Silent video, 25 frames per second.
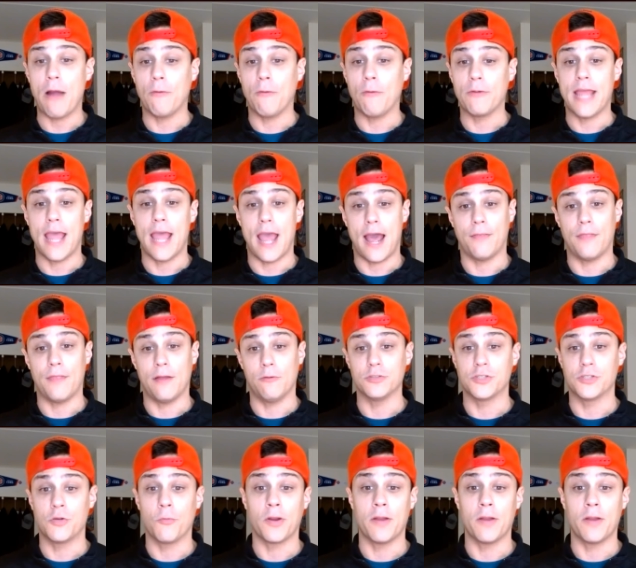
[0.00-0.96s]
that we had that
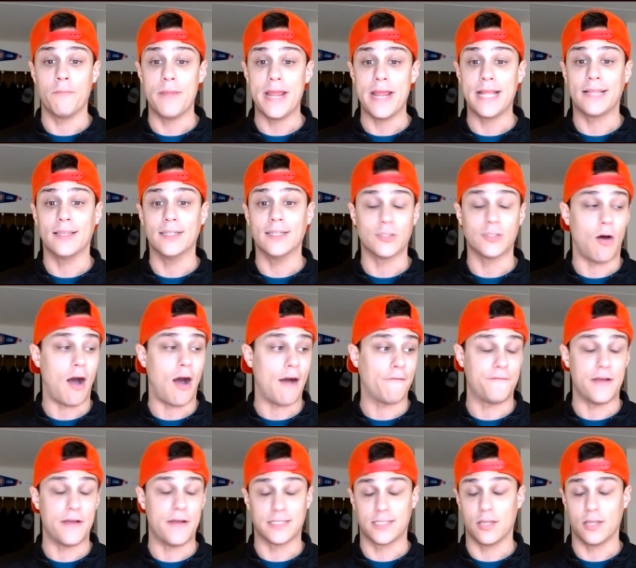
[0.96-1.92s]
was going to make this
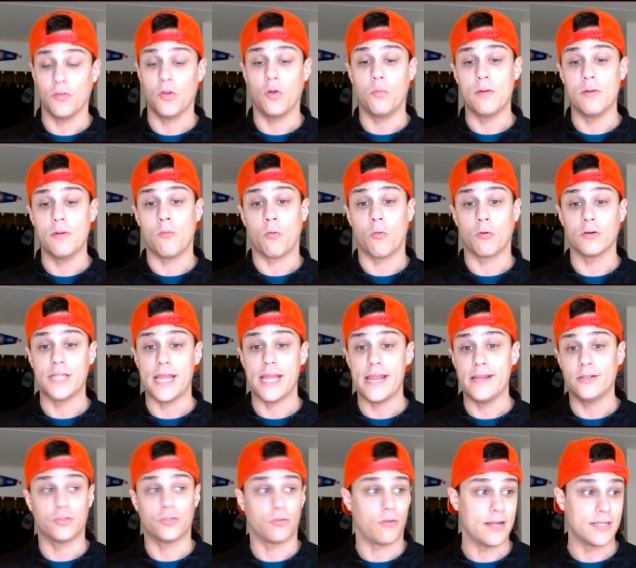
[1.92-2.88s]
offense a little bit more
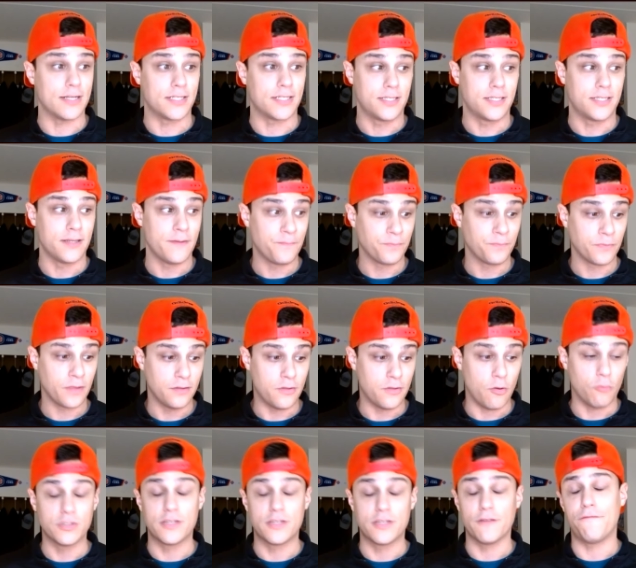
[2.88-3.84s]
dangerous,
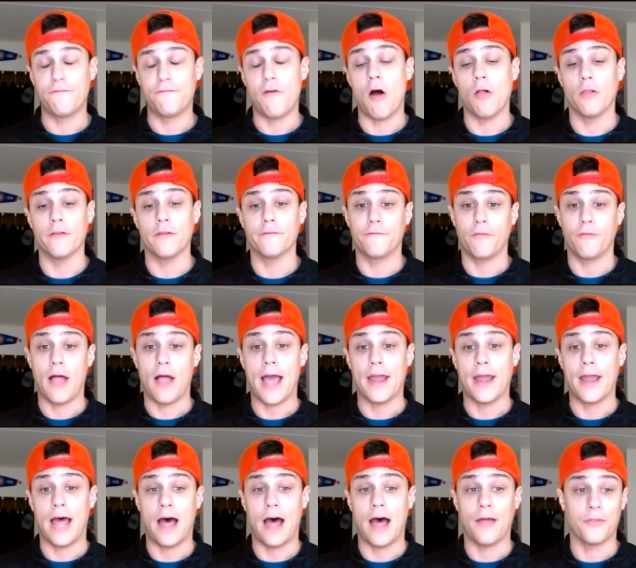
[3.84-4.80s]
those have fallen
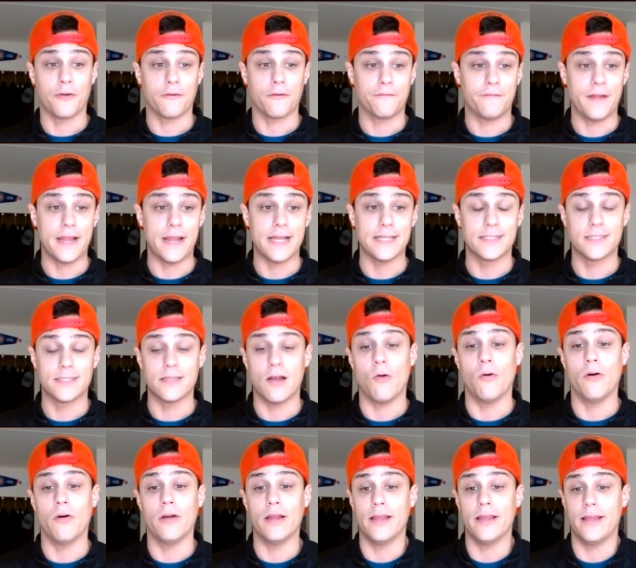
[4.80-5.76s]
flat on their face.
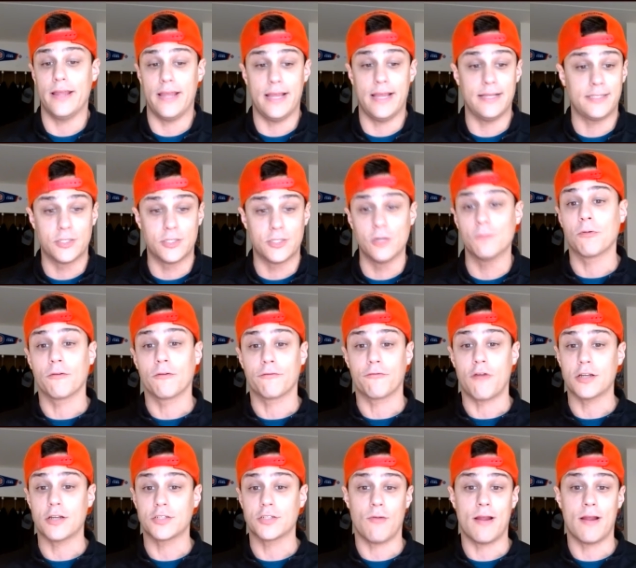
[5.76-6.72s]
So it's super
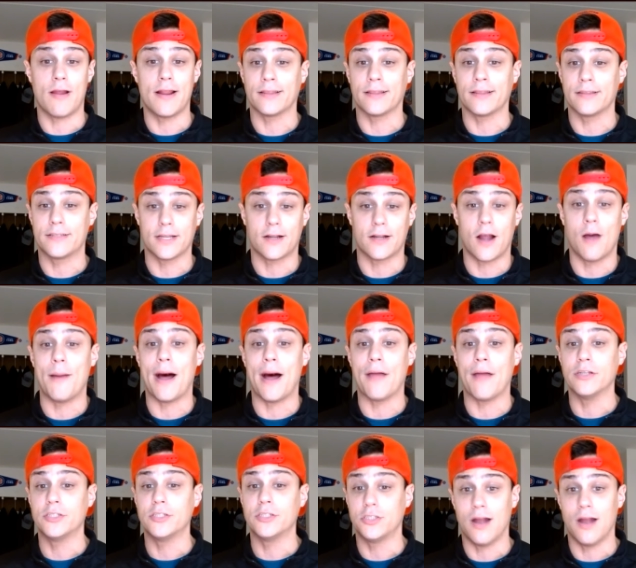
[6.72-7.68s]
frustrating to come
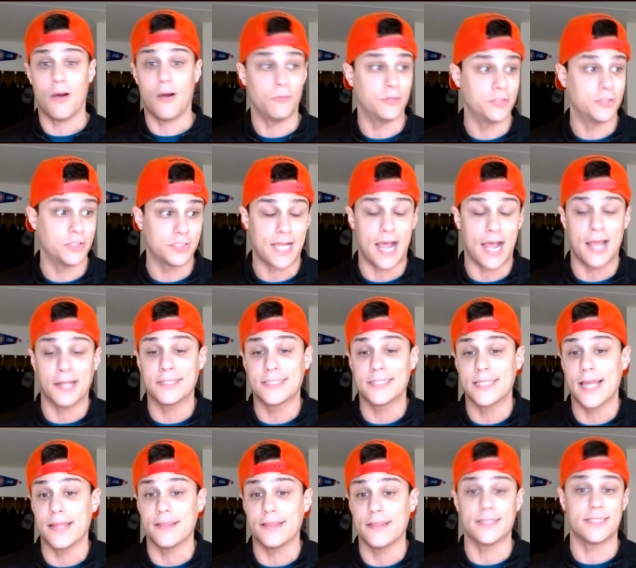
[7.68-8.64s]
on the show and just kind of
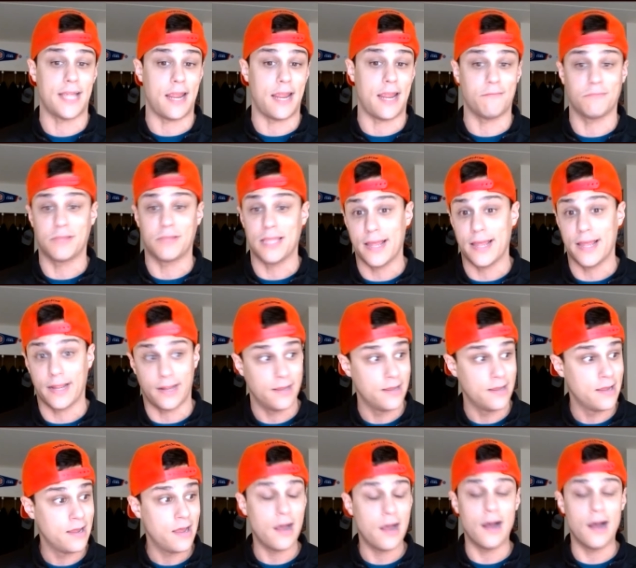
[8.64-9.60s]
say the same thing
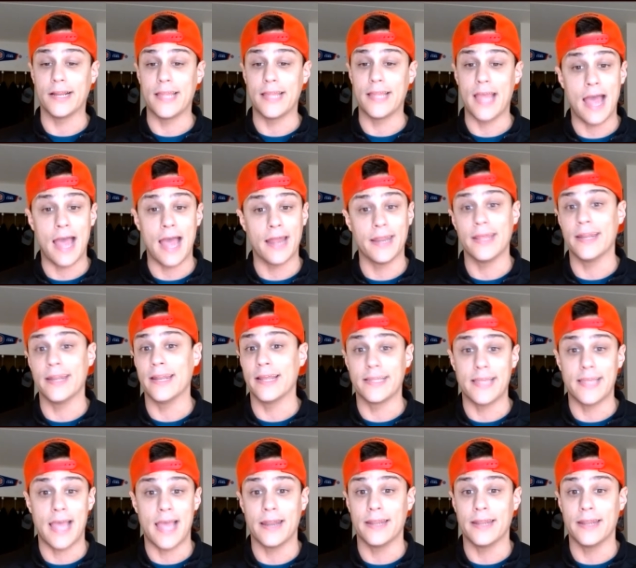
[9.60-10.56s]
again and
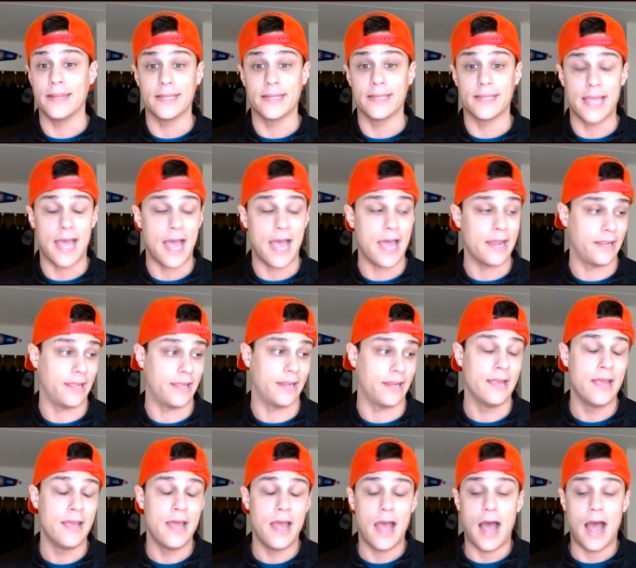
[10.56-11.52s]
again and again.
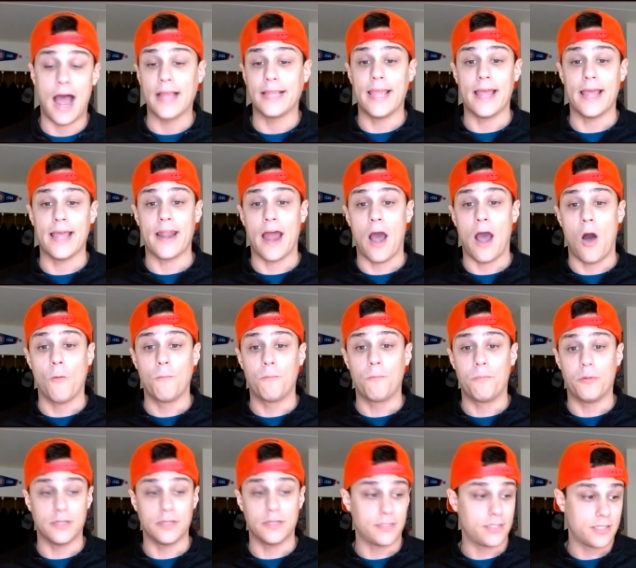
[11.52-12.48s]
And I can't help
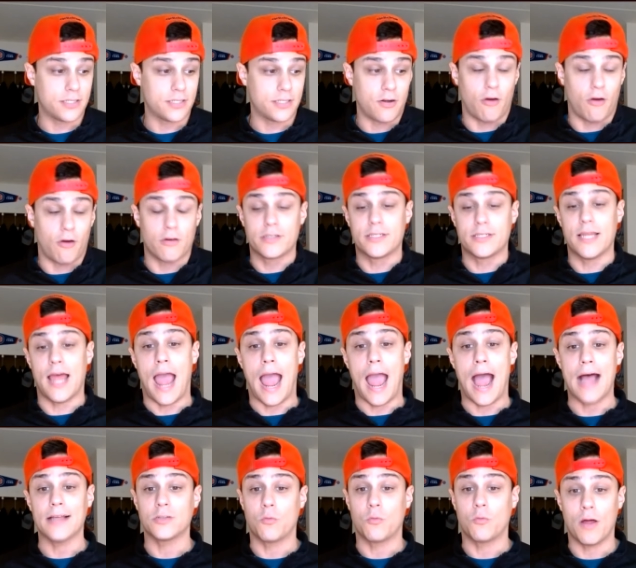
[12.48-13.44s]
but start to
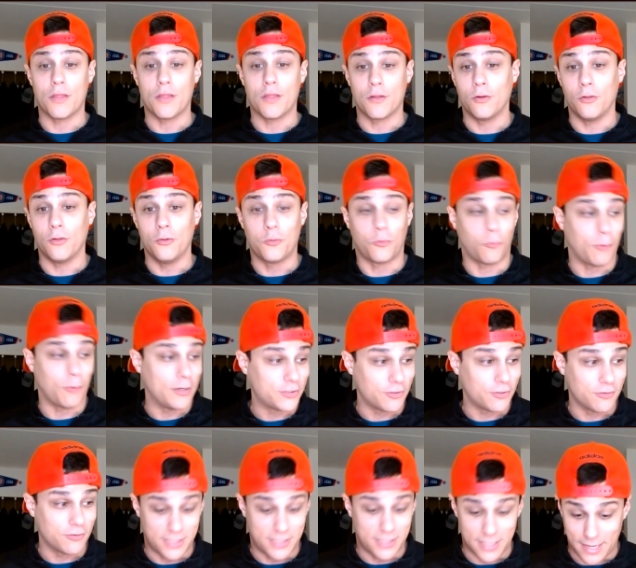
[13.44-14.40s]
ask whether Luke
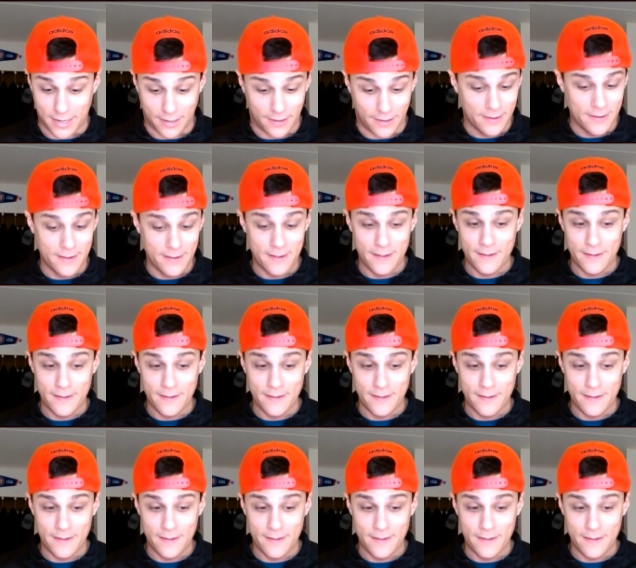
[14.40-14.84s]
Richardson,